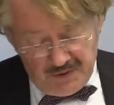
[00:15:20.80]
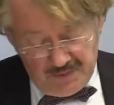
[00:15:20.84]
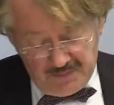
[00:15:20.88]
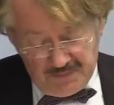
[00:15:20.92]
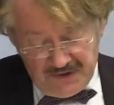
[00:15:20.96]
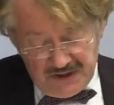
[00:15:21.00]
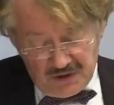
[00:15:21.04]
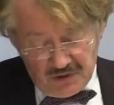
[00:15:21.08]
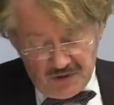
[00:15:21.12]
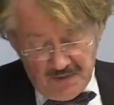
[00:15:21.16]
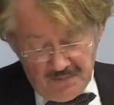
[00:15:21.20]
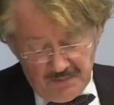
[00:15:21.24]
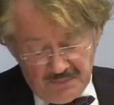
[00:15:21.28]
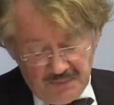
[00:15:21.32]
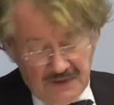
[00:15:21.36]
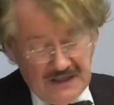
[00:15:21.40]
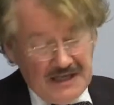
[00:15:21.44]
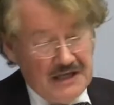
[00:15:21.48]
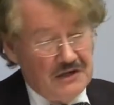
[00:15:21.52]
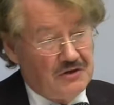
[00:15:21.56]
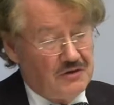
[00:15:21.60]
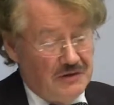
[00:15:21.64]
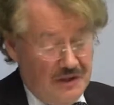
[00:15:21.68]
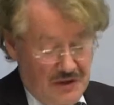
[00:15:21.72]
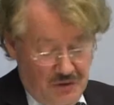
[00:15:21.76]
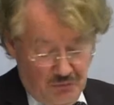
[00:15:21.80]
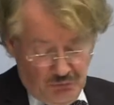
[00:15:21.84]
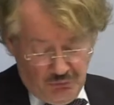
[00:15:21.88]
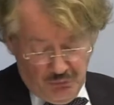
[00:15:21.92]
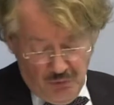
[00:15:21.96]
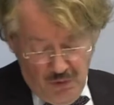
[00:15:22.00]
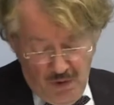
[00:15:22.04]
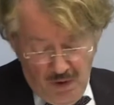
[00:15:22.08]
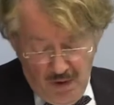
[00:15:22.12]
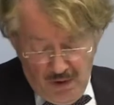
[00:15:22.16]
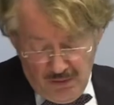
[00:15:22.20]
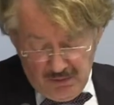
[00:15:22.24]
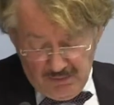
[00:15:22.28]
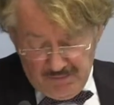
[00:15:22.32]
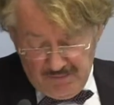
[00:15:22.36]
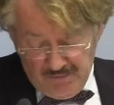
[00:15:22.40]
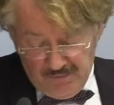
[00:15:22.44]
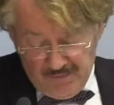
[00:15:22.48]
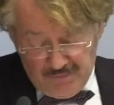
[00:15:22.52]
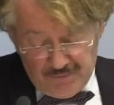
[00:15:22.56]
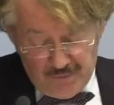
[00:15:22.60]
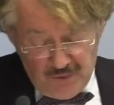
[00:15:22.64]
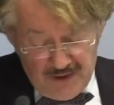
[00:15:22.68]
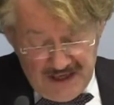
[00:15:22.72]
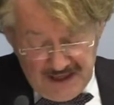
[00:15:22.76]
you will be completely wrong.
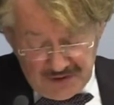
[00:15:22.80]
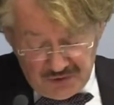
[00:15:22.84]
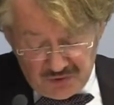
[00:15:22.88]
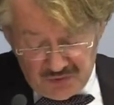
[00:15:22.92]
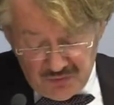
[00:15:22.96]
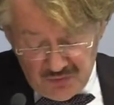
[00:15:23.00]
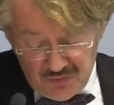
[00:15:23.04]
For